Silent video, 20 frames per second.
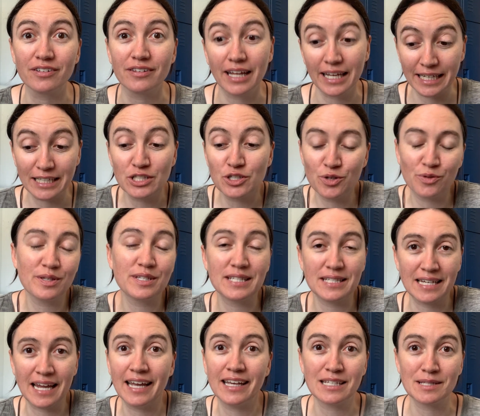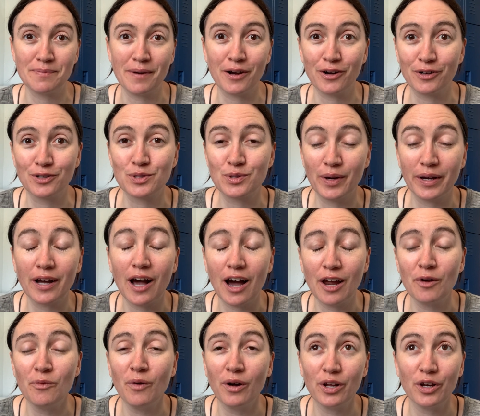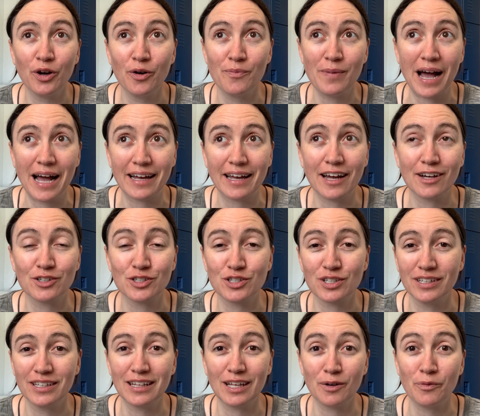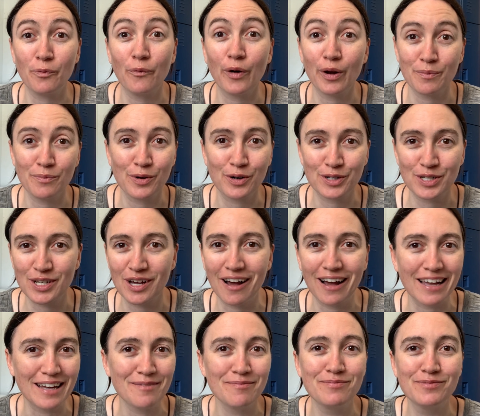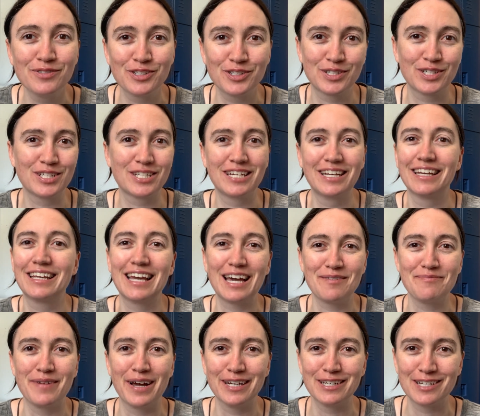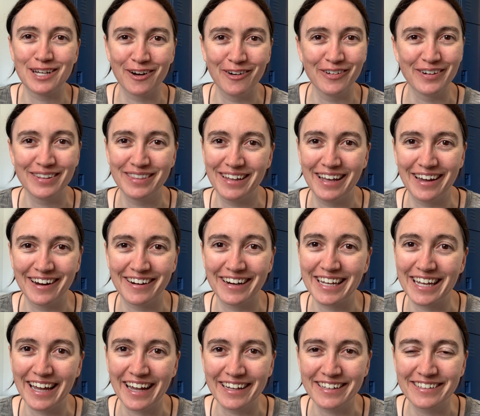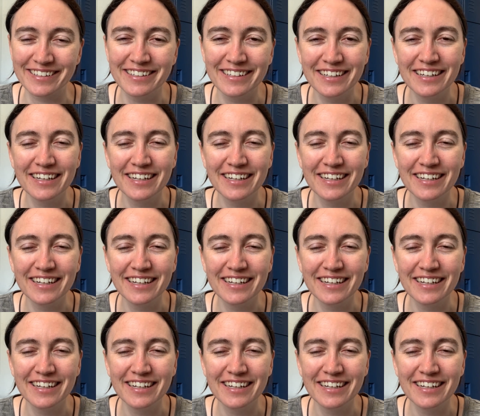Like, and to this day it's better. So I kind of want to go back actually like one more time just to get my toe in there again.